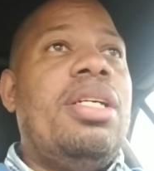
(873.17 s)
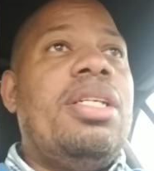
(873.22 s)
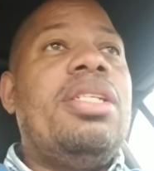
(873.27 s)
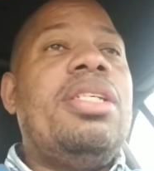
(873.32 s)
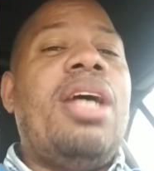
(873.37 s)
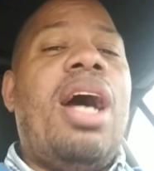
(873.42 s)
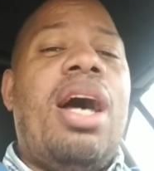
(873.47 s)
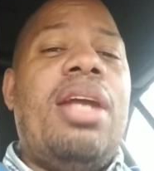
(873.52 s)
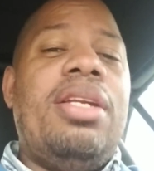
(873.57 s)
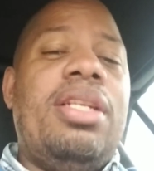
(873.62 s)

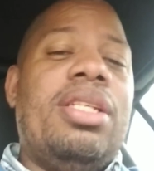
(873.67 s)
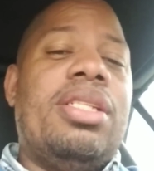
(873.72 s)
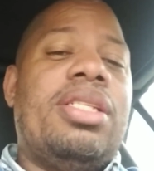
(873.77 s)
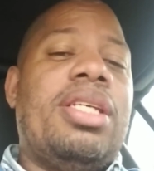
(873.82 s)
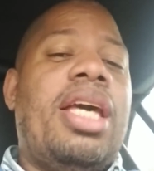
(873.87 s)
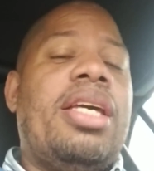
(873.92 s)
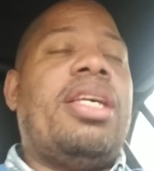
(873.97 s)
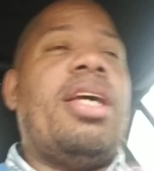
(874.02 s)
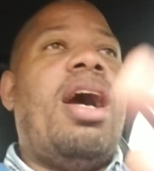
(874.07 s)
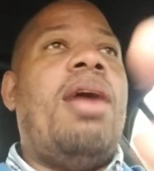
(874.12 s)
Y'all need to
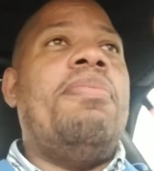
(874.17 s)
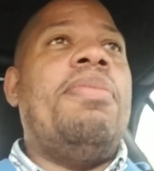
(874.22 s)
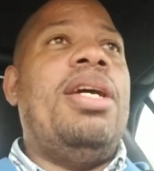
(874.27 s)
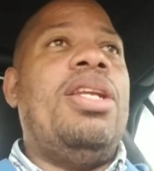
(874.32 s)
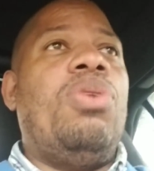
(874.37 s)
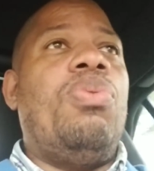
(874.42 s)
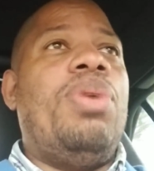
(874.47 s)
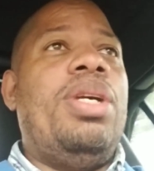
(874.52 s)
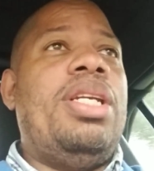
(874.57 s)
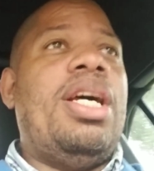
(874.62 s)
take y'all money,
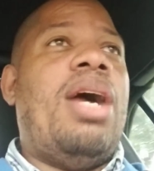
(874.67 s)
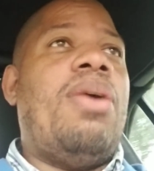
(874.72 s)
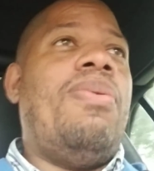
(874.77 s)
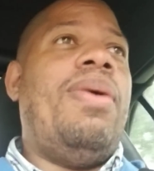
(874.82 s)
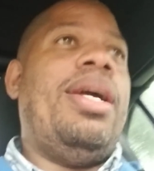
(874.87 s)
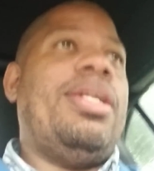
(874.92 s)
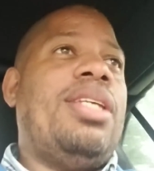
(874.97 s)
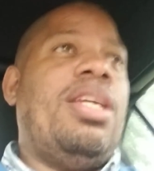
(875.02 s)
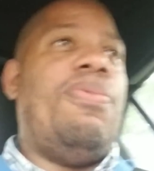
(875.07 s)
redirect it.